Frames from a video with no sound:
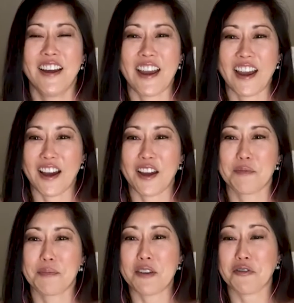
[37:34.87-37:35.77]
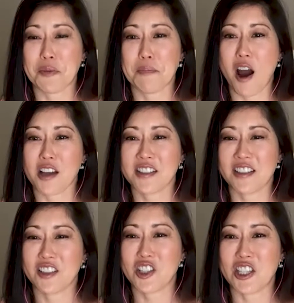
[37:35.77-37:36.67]
And being from
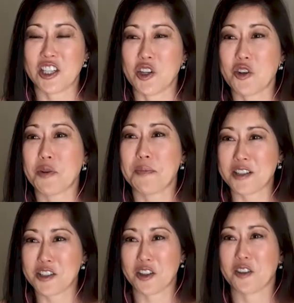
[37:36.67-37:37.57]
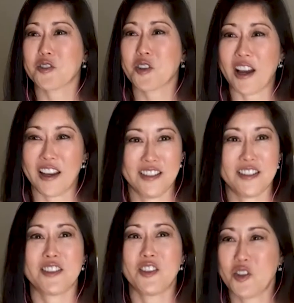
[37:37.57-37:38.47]
Boston, she knew a bunch of those
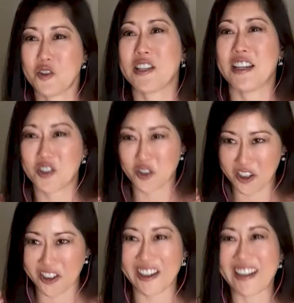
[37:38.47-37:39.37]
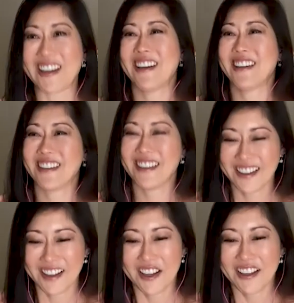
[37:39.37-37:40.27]
guys. She knew Ted Drury and
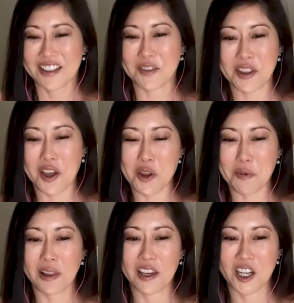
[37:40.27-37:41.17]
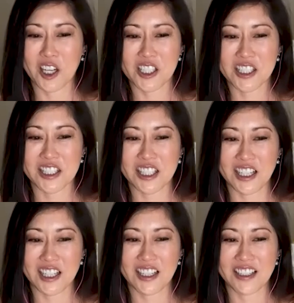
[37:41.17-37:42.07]
some of the other players,
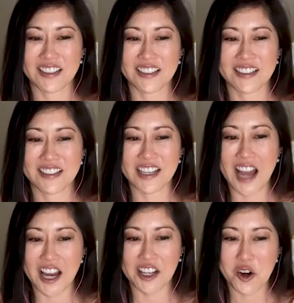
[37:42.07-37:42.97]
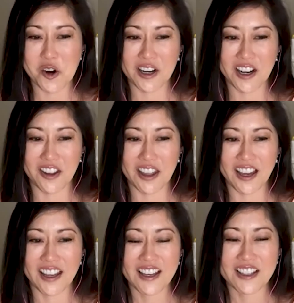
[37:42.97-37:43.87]
Donato and all
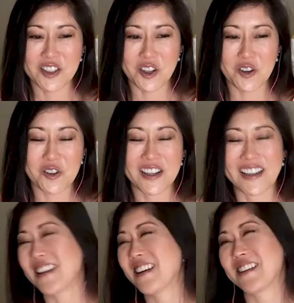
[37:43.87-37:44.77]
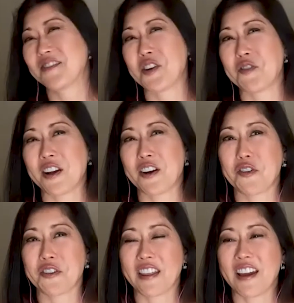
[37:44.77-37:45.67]
that. So we went
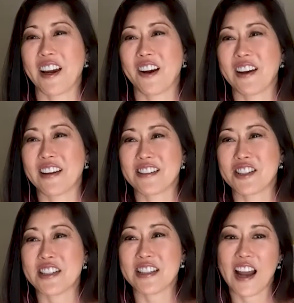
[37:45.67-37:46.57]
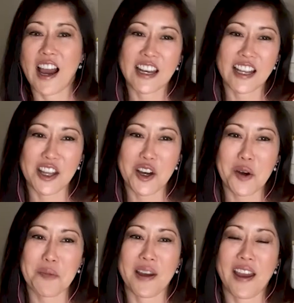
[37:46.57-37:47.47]
over there and she said hi to them.